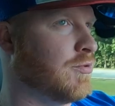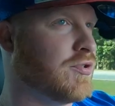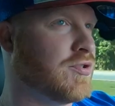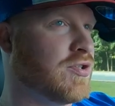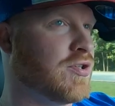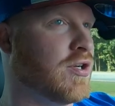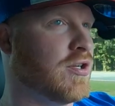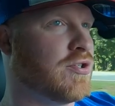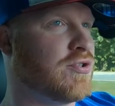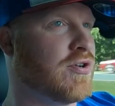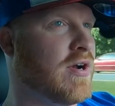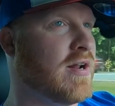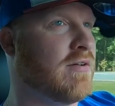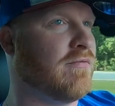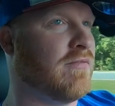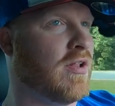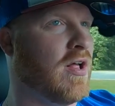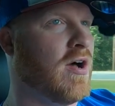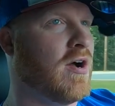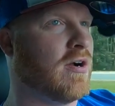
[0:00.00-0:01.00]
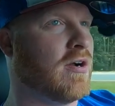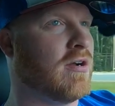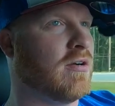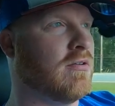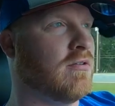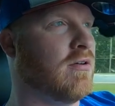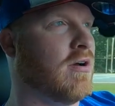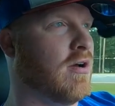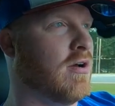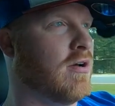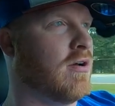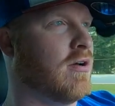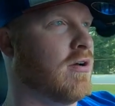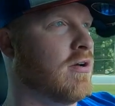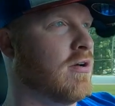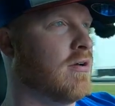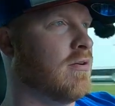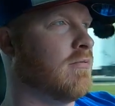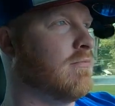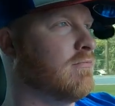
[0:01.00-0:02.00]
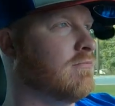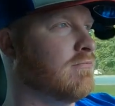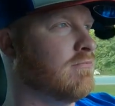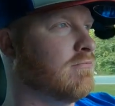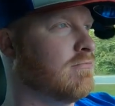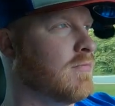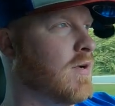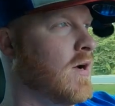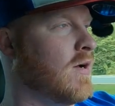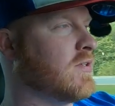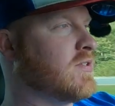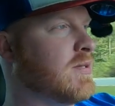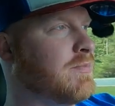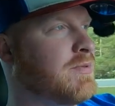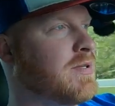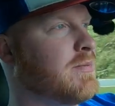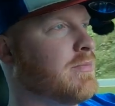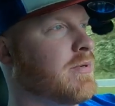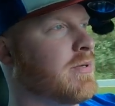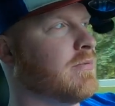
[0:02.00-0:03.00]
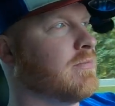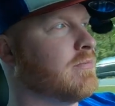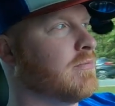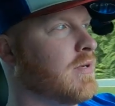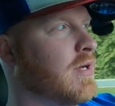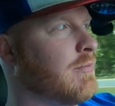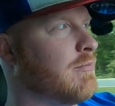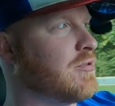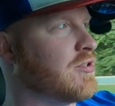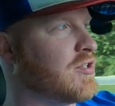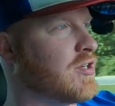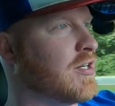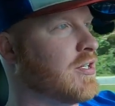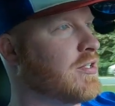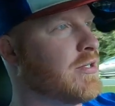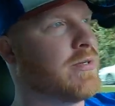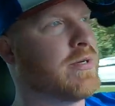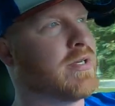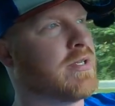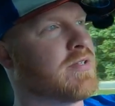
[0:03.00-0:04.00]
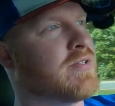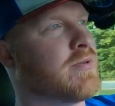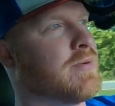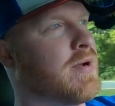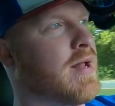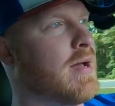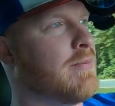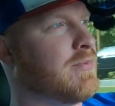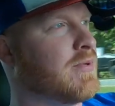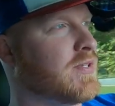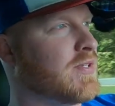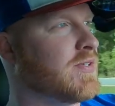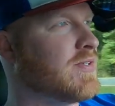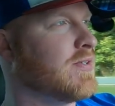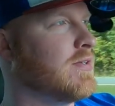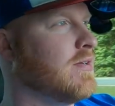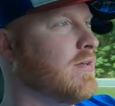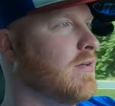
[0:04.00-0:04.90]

just gonna try to vlog um, all September. I'm just going to do it and see what happens.